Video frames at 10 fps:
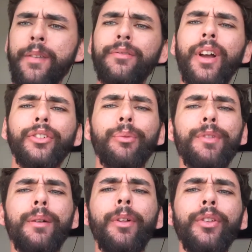Yeah,
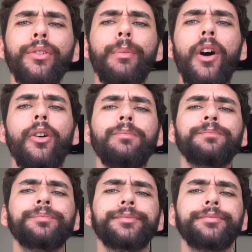something about the smell.
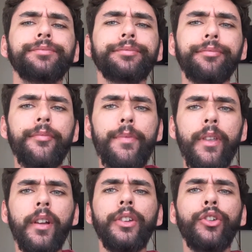
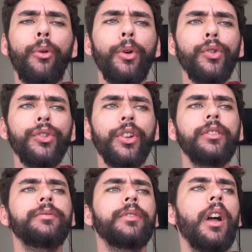It's almost
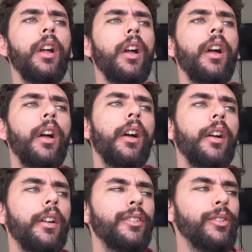
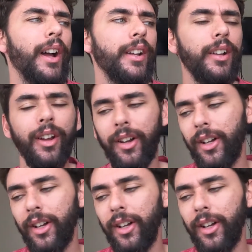like